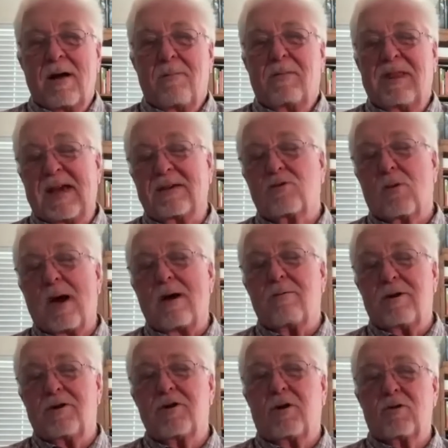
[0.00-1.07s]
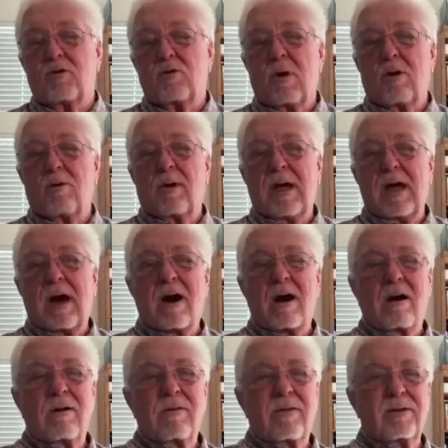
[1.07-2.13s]
But that's why we chose where we
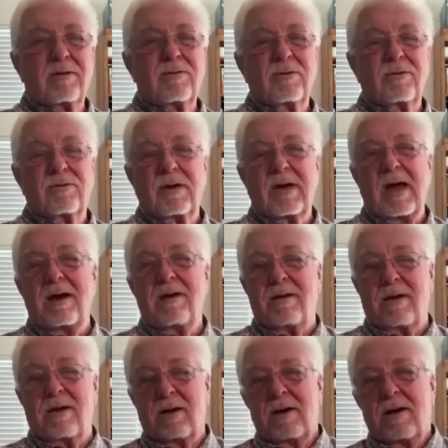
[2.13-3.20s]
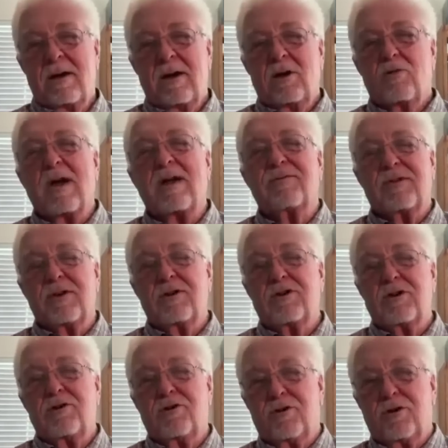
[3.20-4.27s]
are. This is kind of the
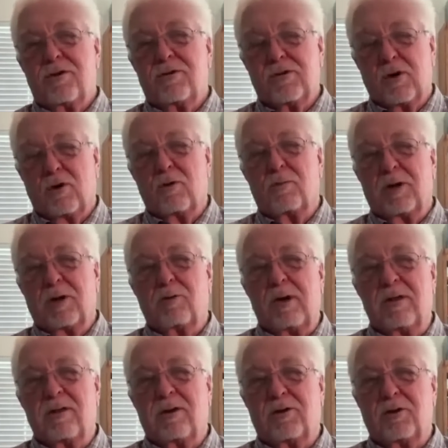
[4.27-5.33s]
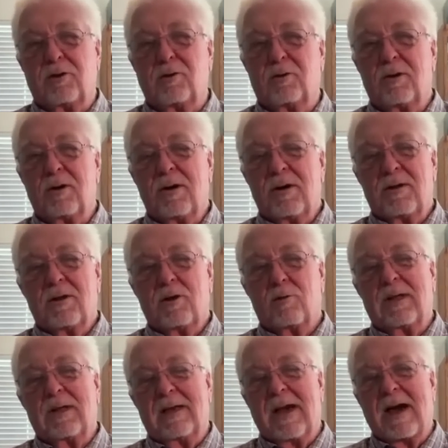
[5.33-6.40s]
transition zone between the two, the
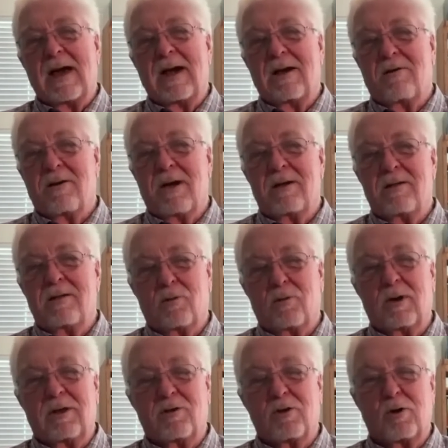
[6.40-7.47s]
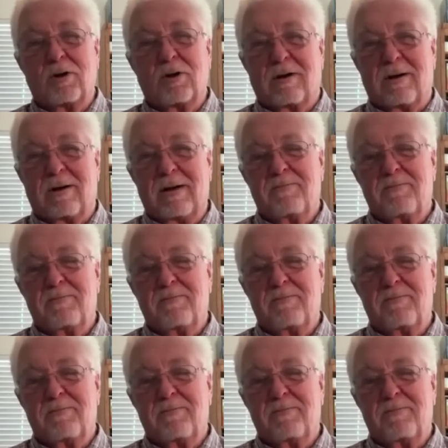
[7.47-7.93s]
really hot area and the really cold area.